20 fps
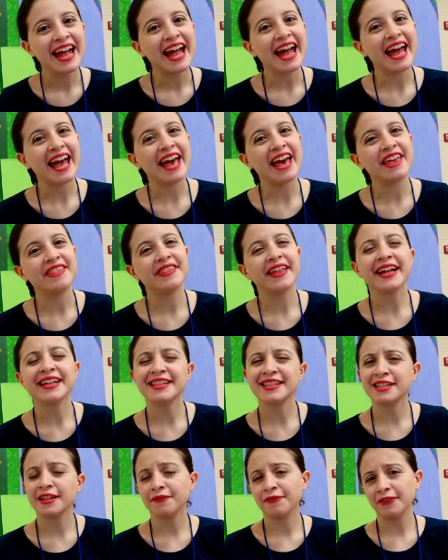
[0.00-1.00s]
And
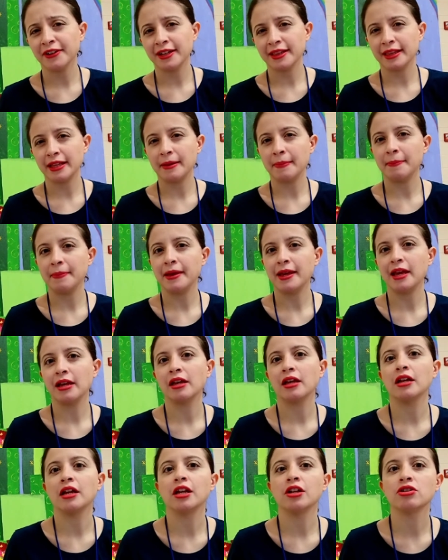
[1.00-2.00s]
that's different than being
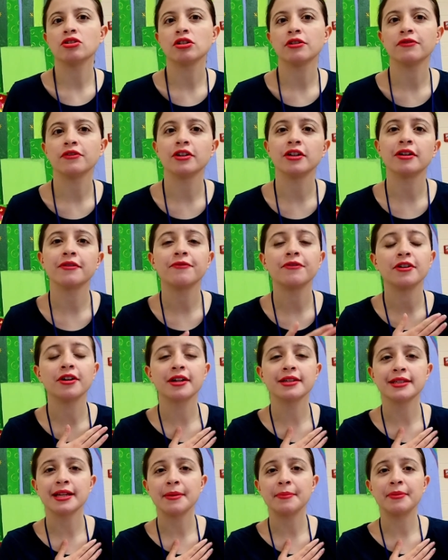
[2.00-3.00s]
an introvert. For
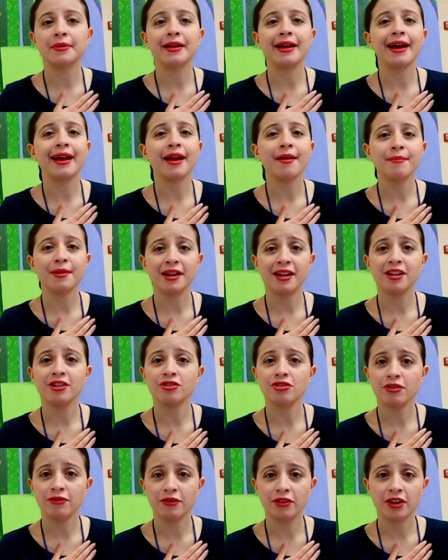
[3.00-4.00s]
example, I am an
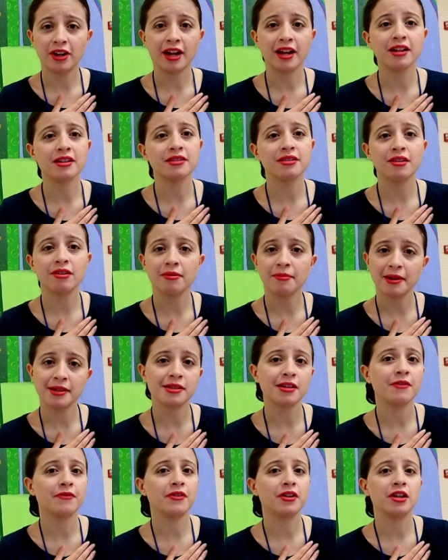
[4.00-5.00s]
introvert. I consider
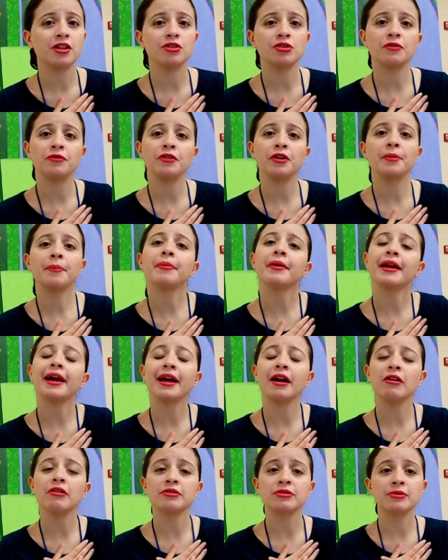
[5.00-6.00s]
myself an introvert, but
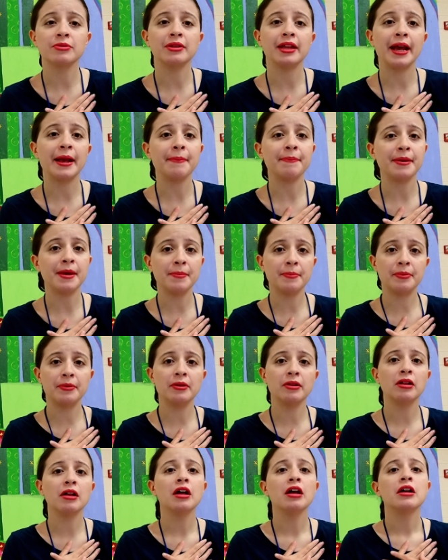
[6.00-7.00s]
I also like
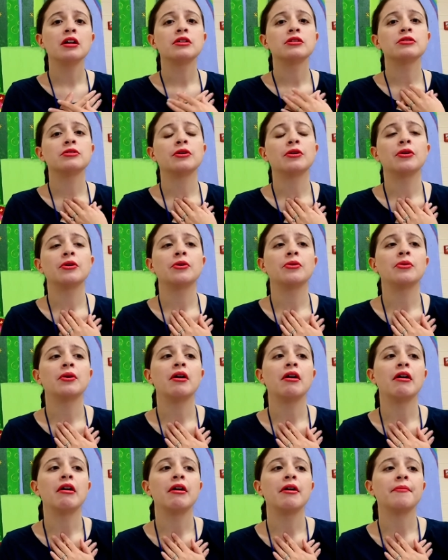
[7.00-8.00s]
people. So,
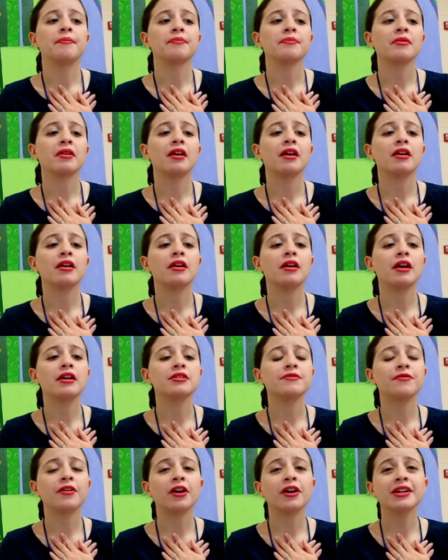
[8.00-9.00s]

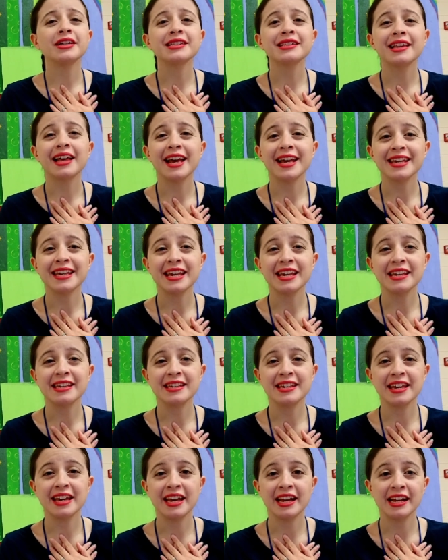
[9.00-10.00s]
as far as liking
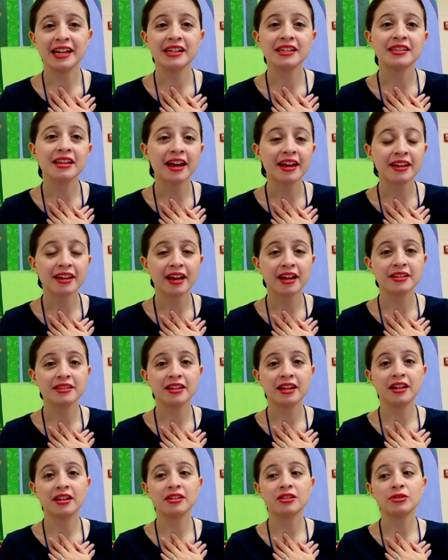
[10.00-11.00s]
kids, I
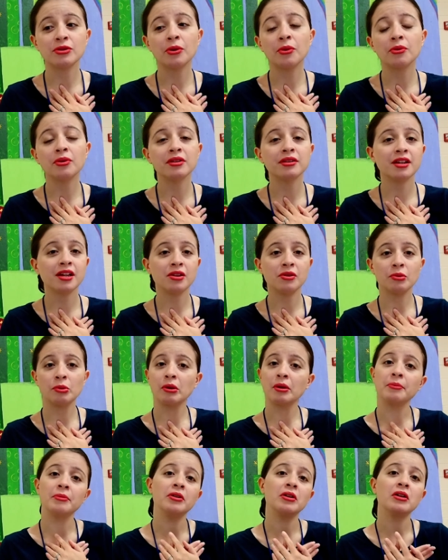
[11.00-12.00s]
guess it is totally
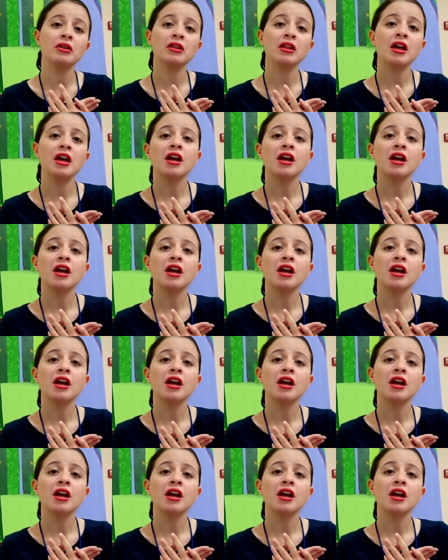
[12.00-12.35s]
normal